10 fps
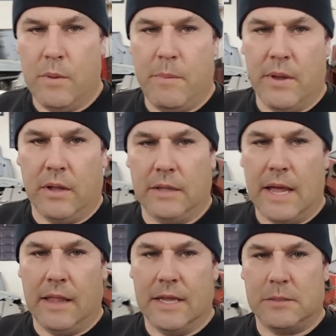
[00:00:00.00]
build
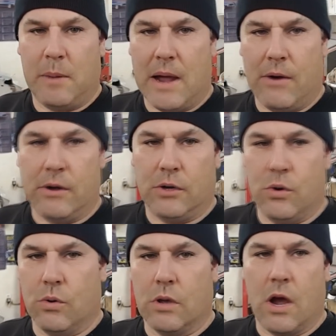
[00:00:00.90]
LS powered
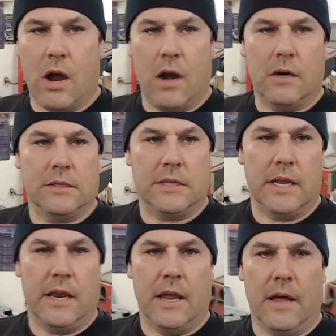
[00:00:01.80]
cool cars
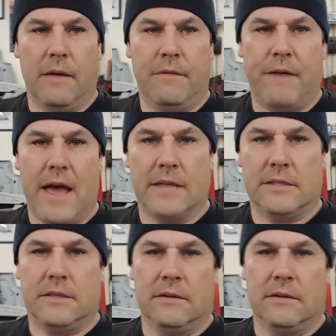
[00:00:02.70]
and fast